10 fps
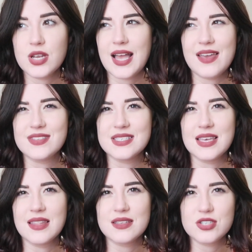I can't even
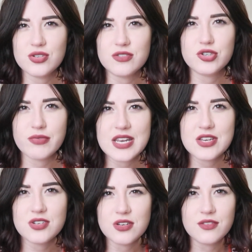say sh
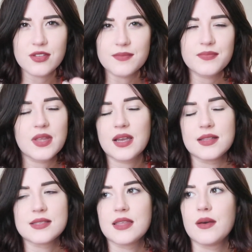syringe, you know, the, I
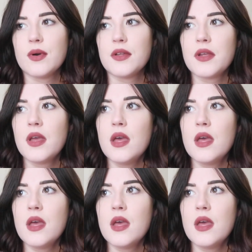can't say that word.